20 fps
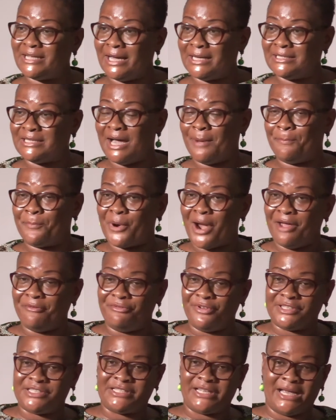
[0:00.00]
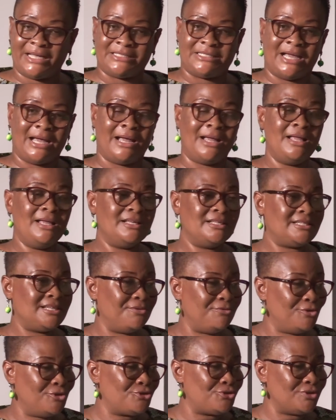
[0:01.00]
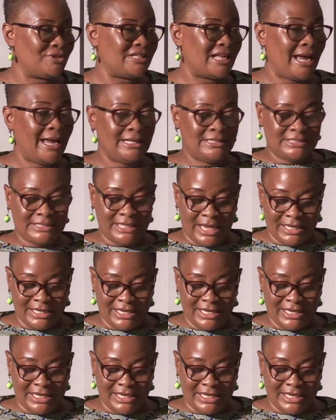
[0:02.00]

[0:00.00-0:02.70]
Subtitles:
sector, private sector, civil society,